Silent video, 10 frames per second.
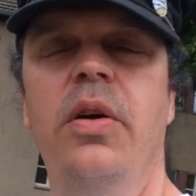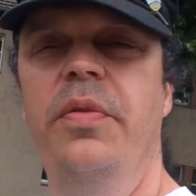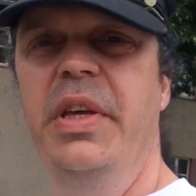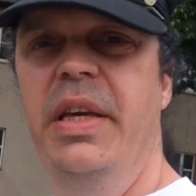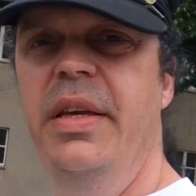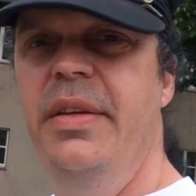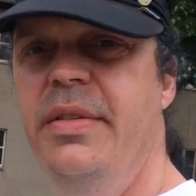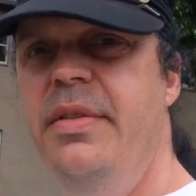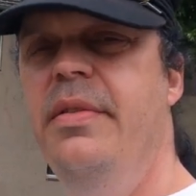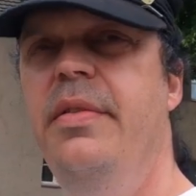Over the
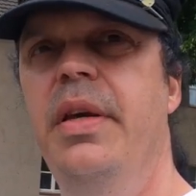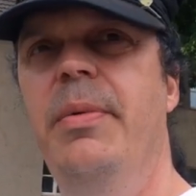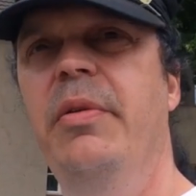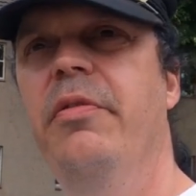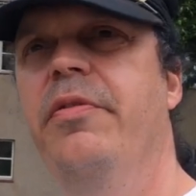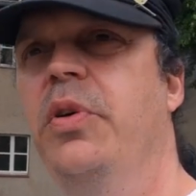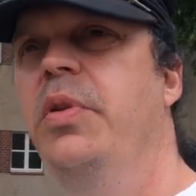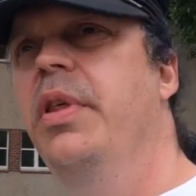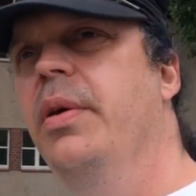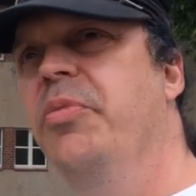years, the amount of
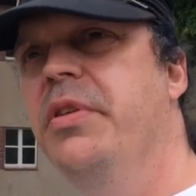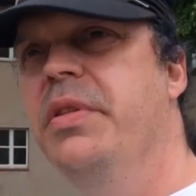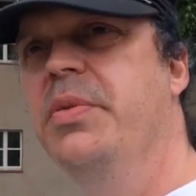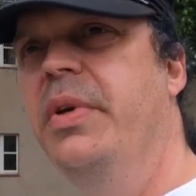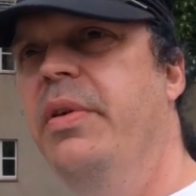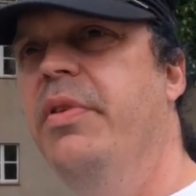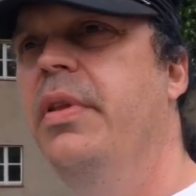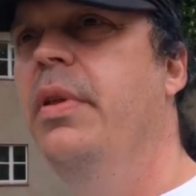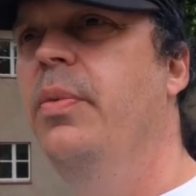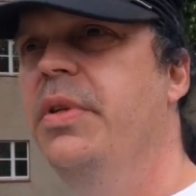food that prisoners were
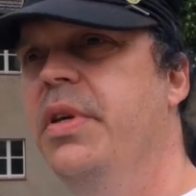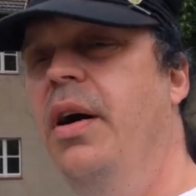given was